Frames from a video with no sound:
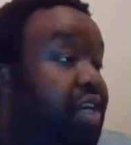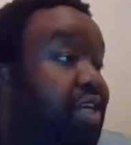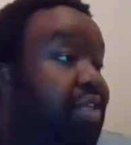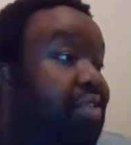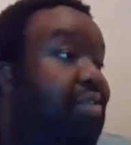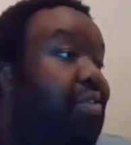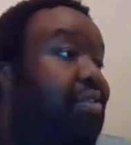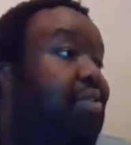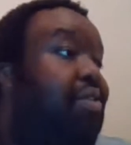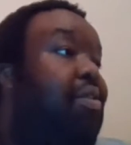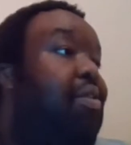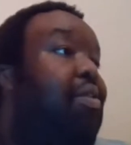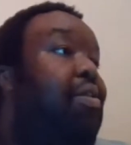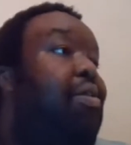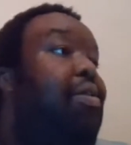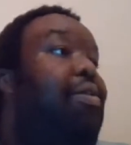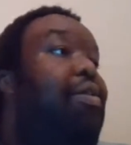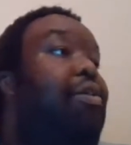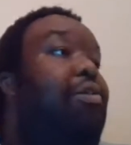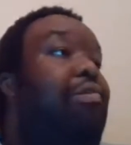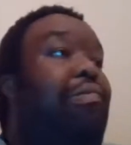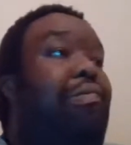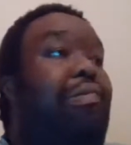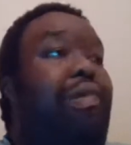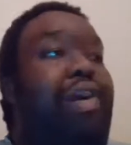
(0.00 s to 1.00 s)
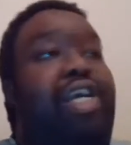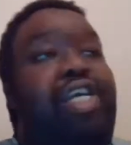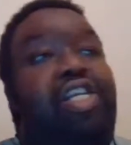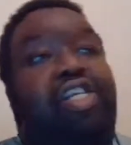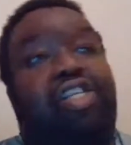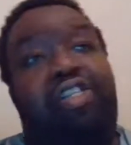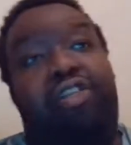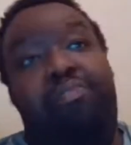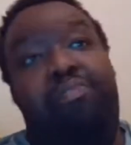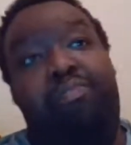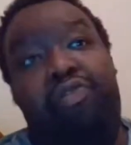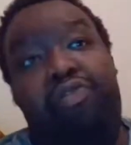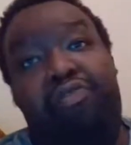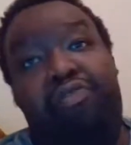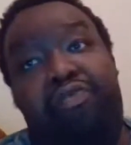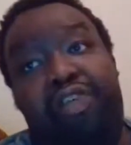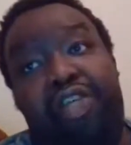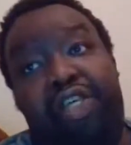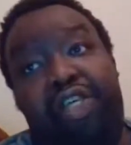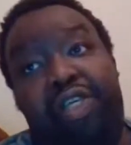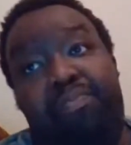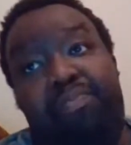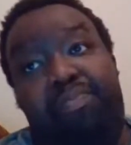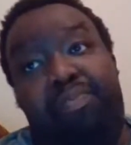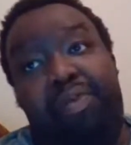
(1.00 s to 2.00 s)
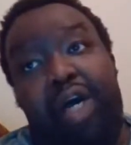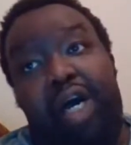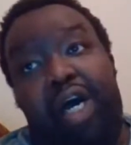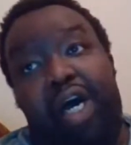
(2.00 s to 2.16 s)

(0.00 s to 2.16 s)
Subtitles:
Flicks. Grade the movie